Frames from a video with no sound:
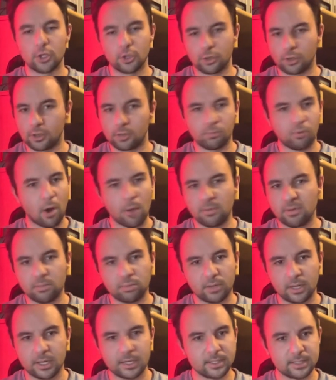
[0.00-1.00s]
You're going to probably
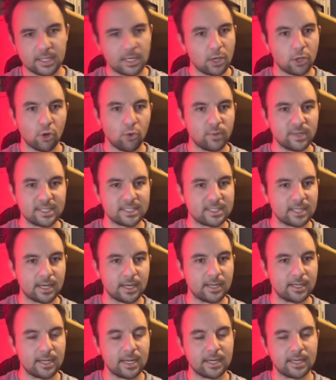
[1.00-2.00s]
play it as like a going
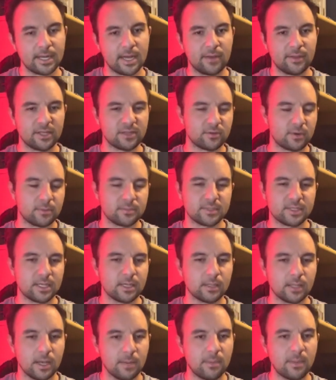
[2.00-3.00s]
second deck now. That's what I'm seeing
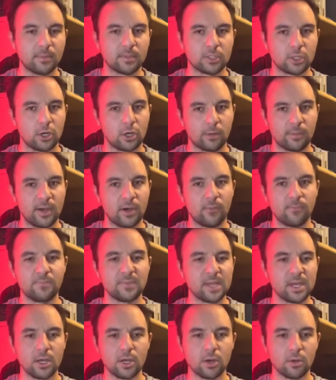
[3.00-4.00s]
a lot of people talk
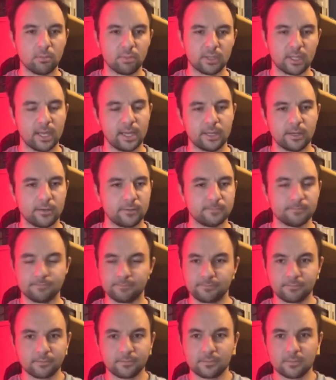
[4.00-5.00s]
about. But like,
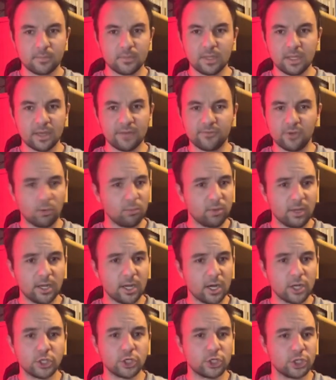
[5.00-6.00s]
if you're playing
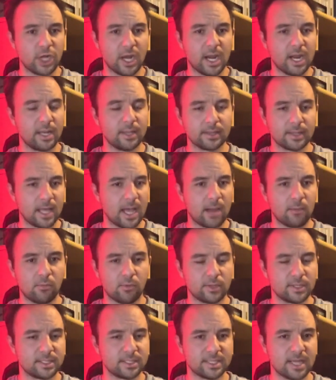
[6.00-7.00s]
Unchained,
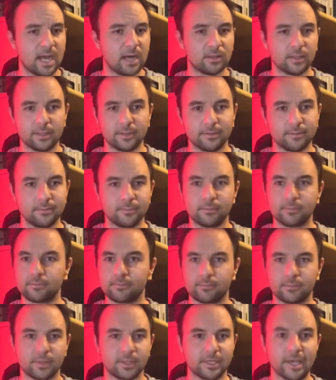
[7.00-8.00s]
Labyrinth, Salad,
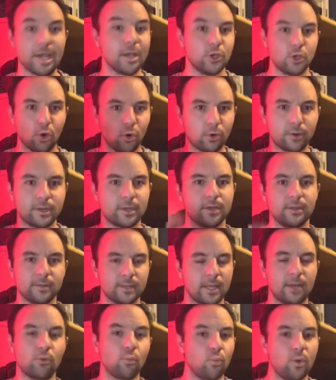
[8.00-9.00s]
Gate Guardian,
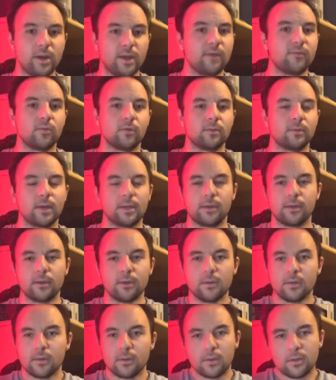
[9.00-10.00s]
like whatever, like
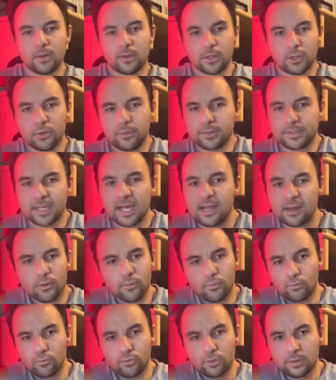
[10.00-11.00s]
your deck
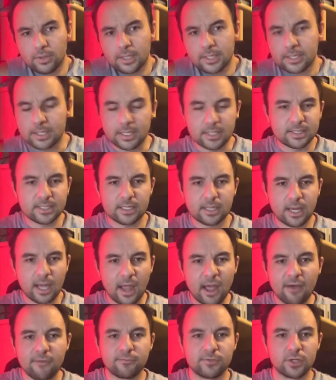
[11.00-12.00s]
really doesn't
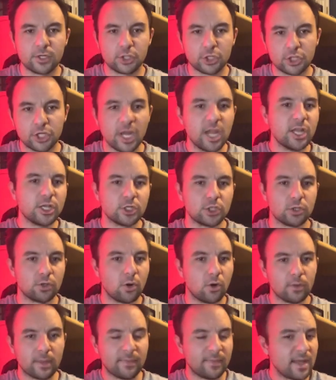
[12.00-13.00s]
have to change at
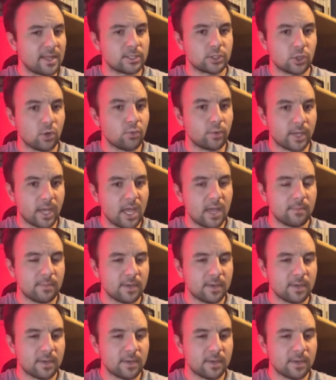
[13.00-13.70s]
all, and that's okay